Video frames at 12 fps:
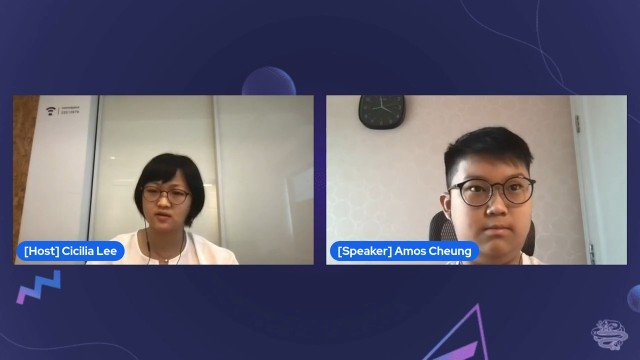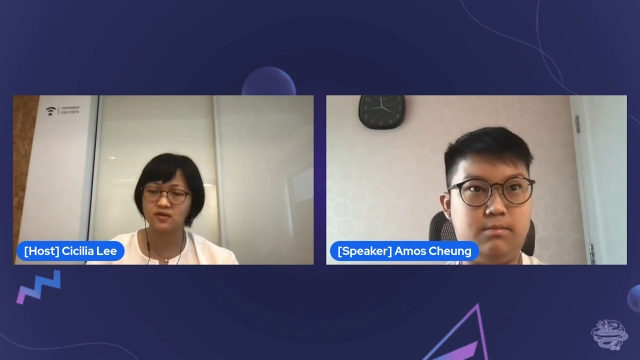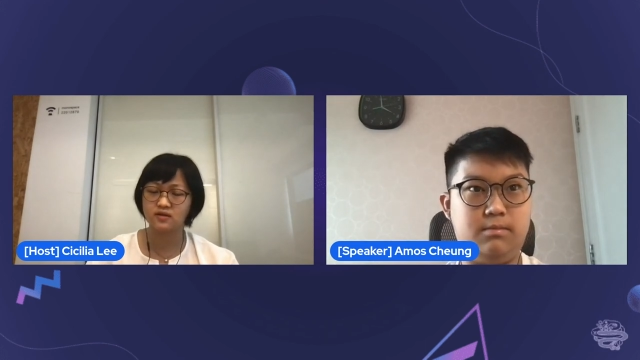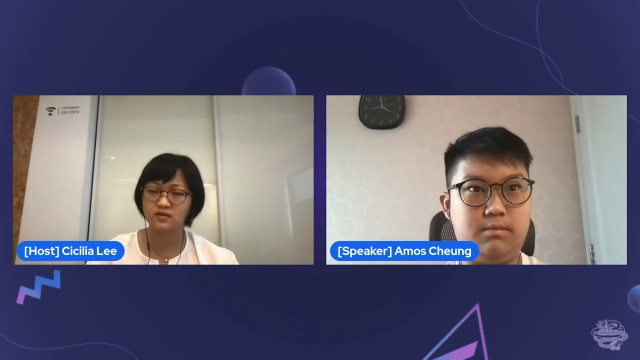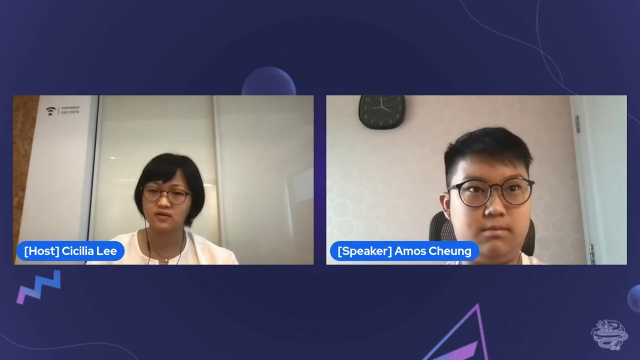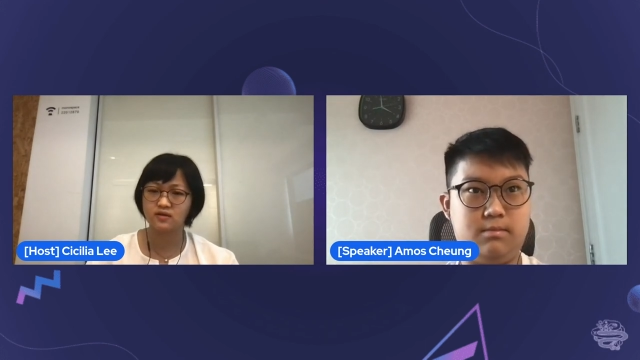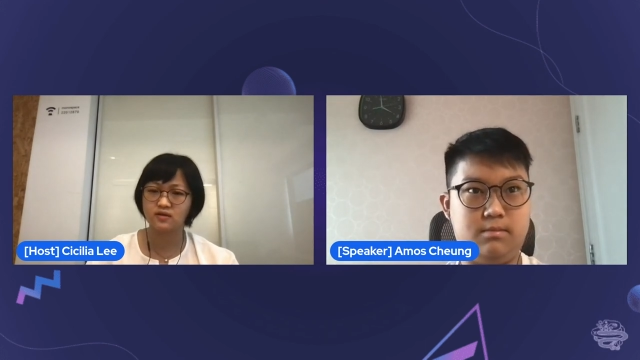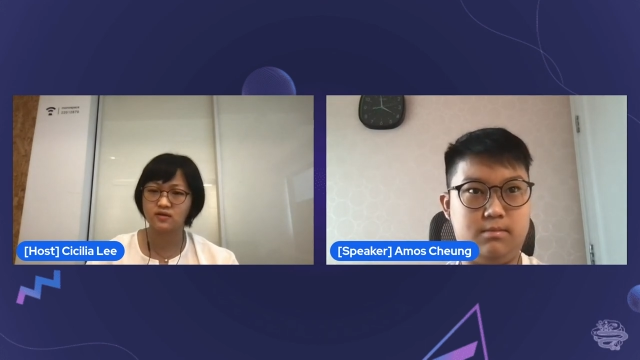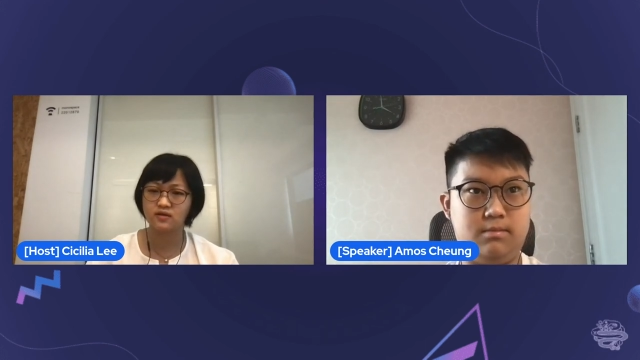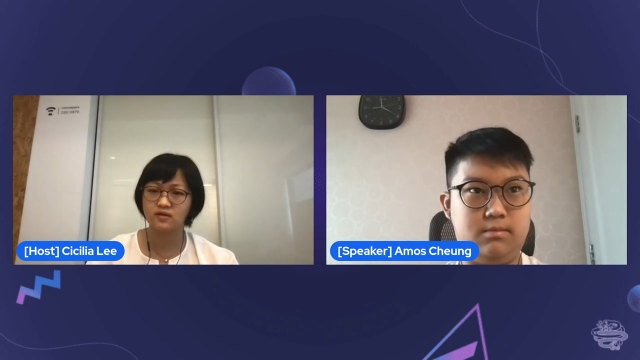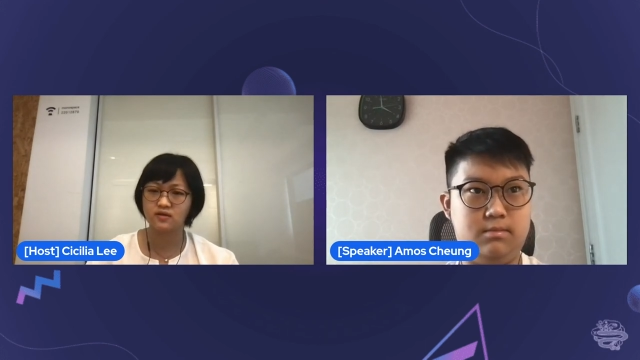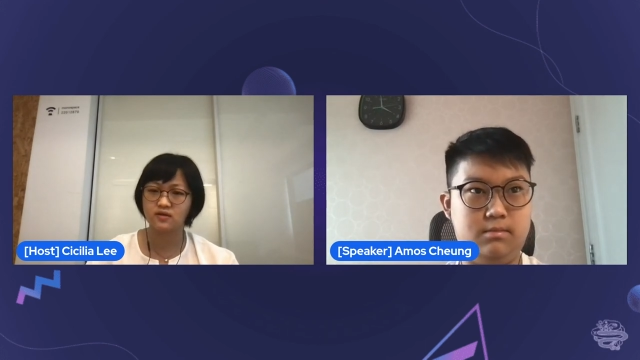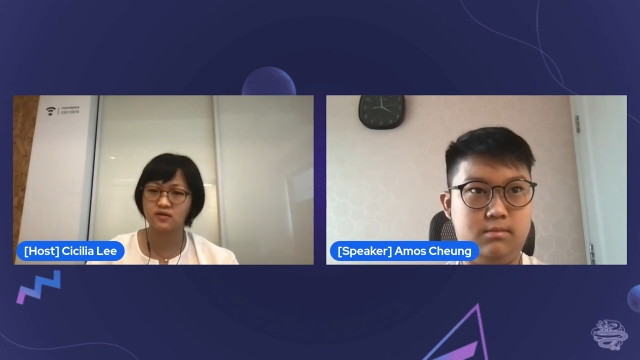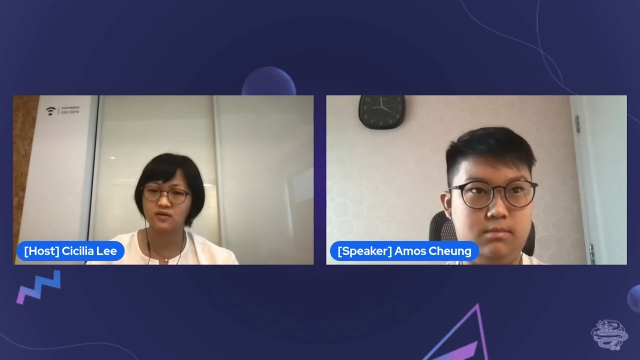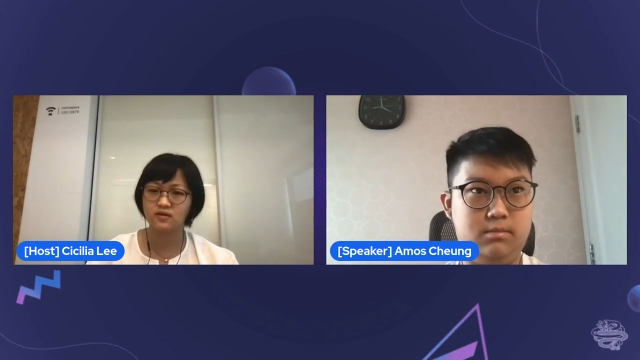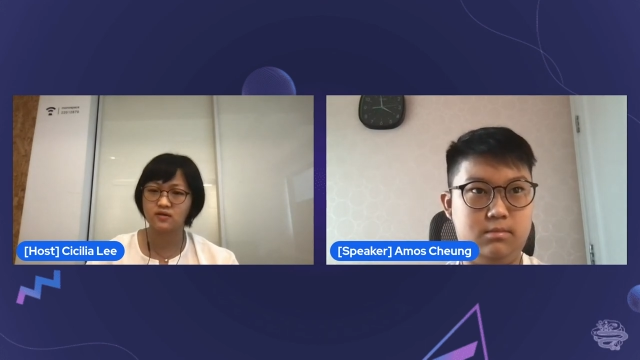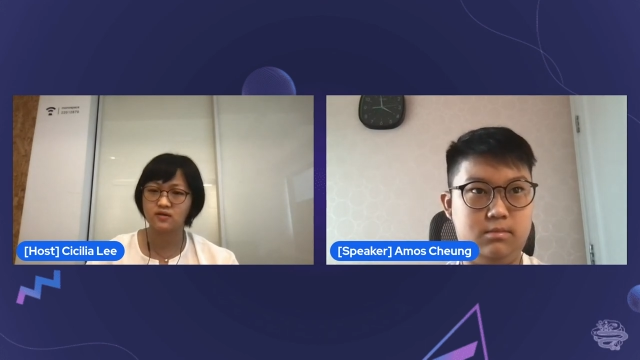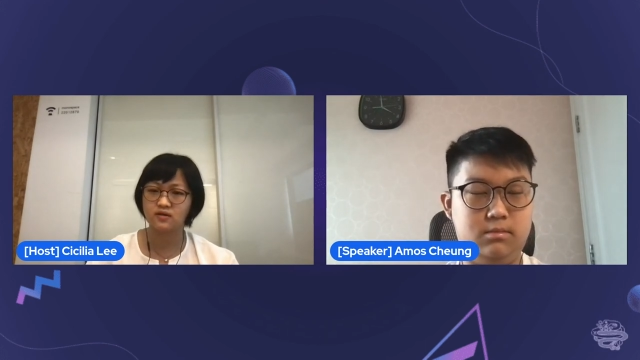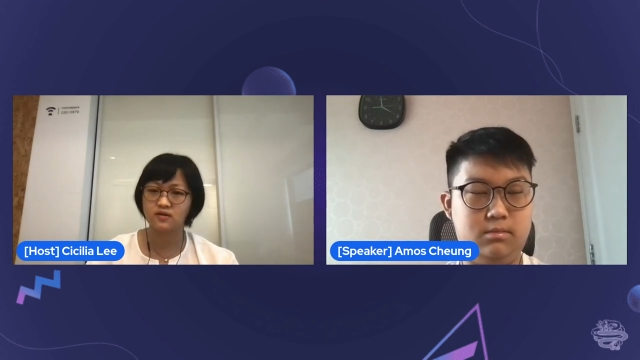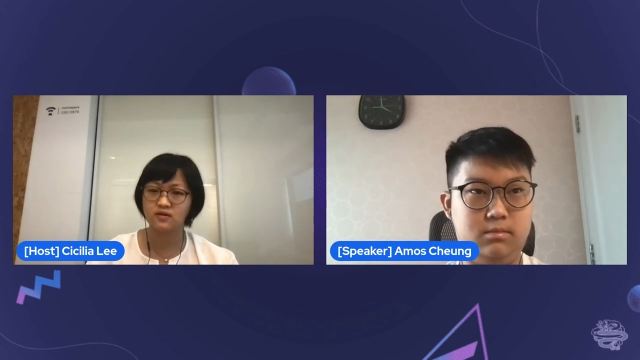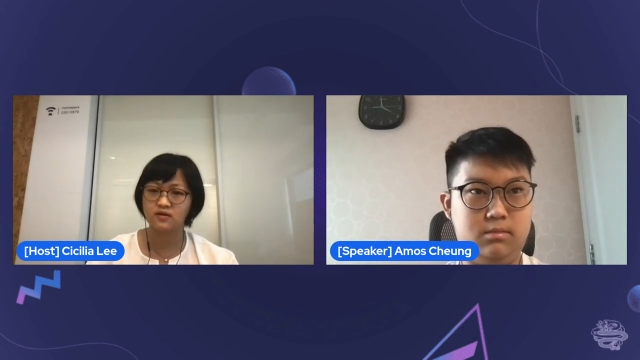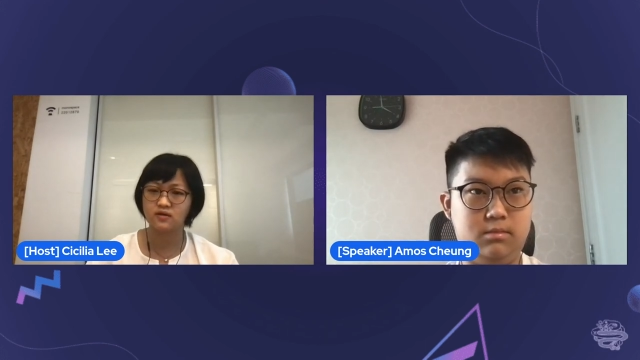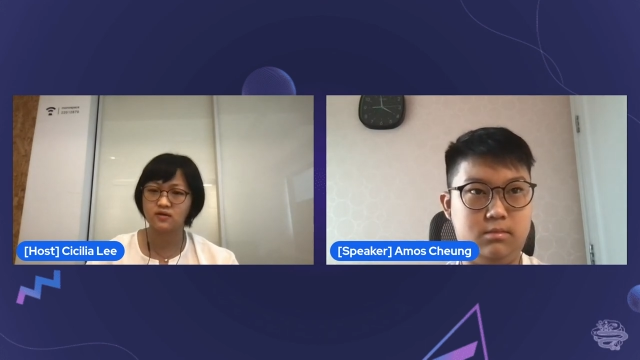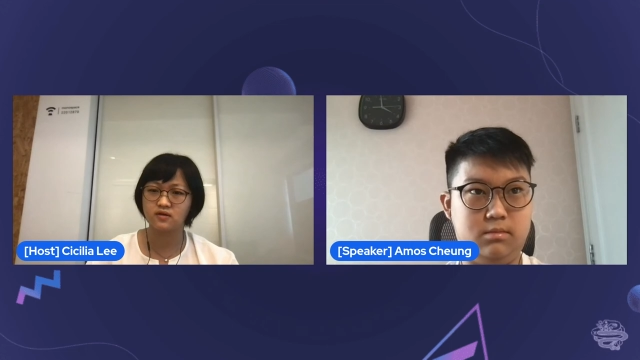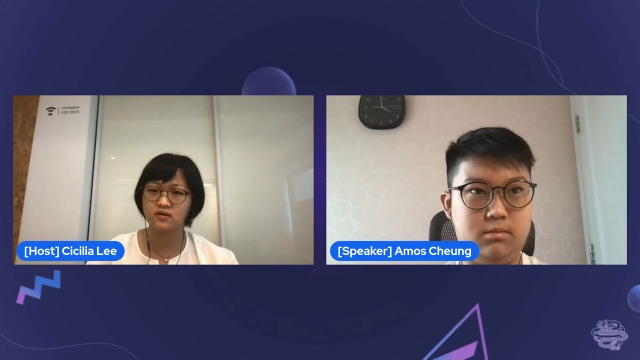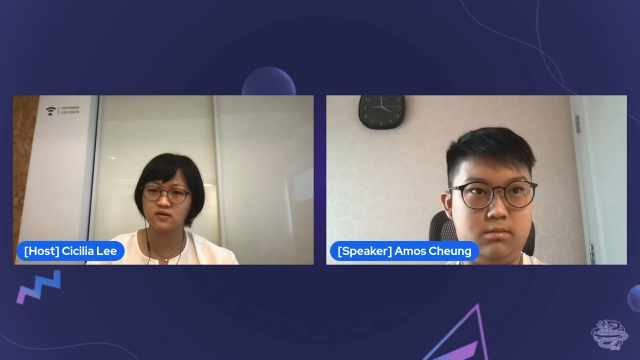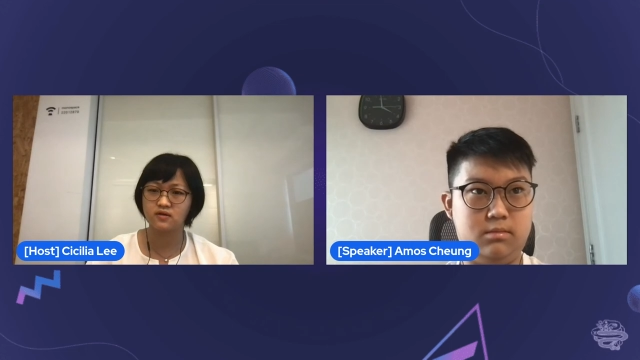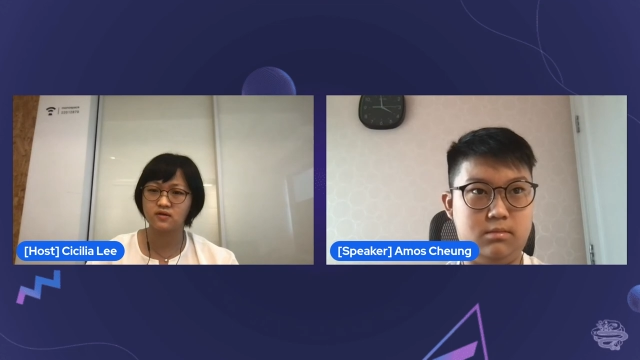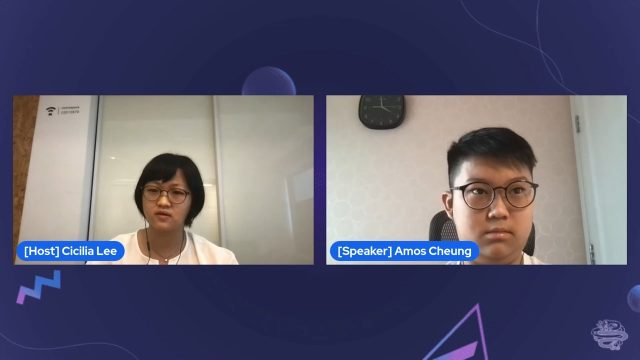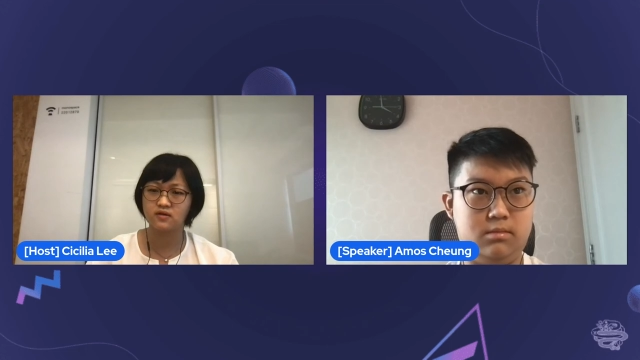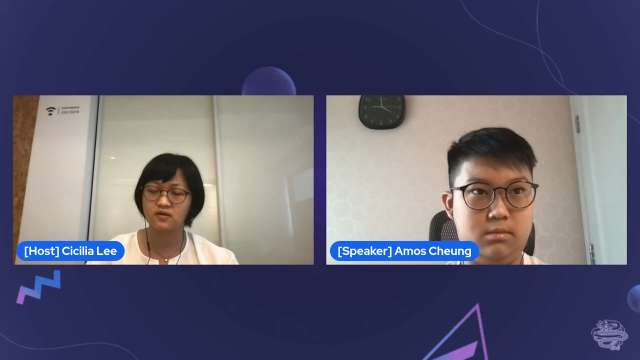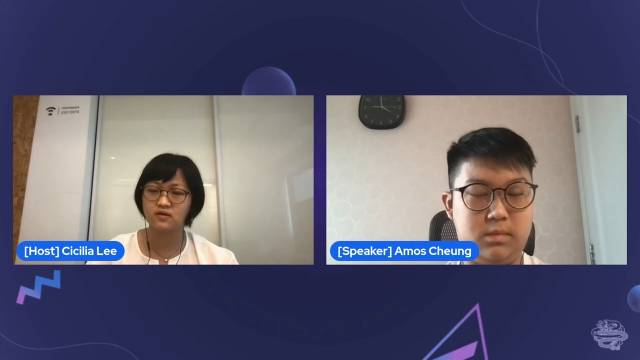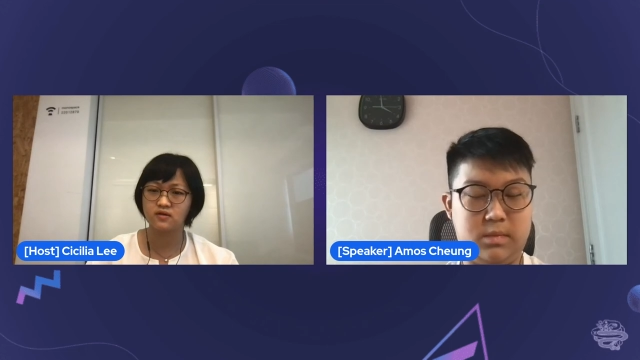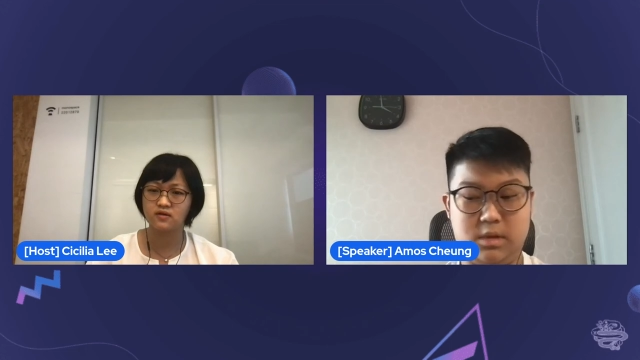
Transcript: (silence)